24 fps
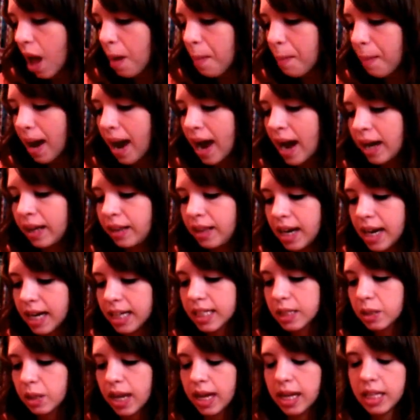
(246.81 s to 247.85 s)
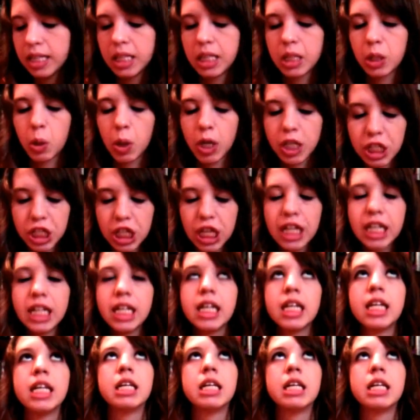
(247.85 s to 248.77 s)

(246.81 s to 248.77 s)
my the next question,